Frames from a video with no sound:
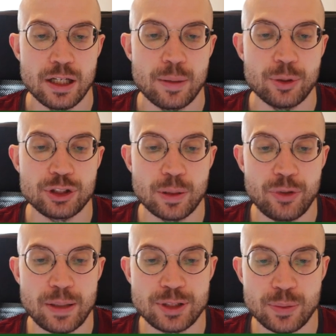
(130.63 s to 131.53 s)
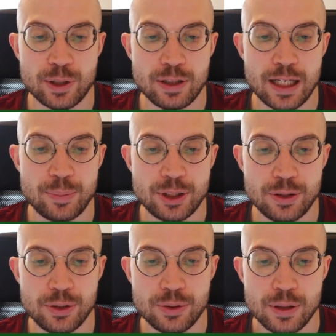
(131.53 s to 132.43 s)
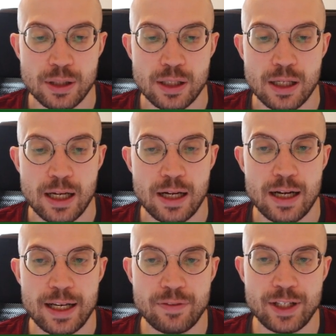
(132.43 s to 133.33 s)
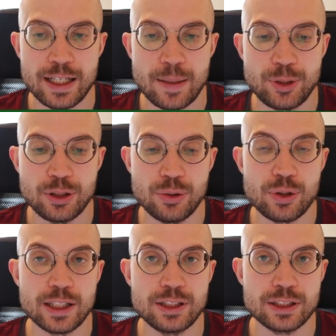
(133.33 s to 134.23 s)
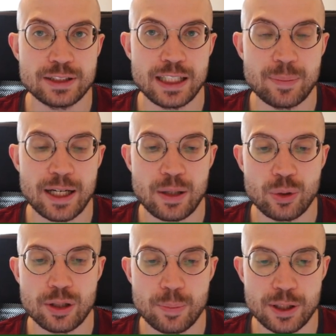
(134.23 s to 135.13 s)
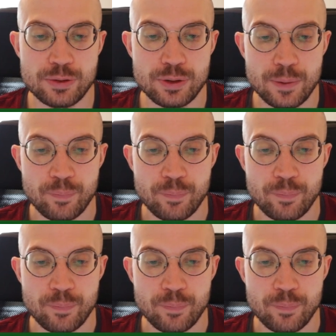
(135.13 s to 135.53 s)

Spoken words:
But sometimes they will capture you, and if they capture you, you can just take back with the pawn.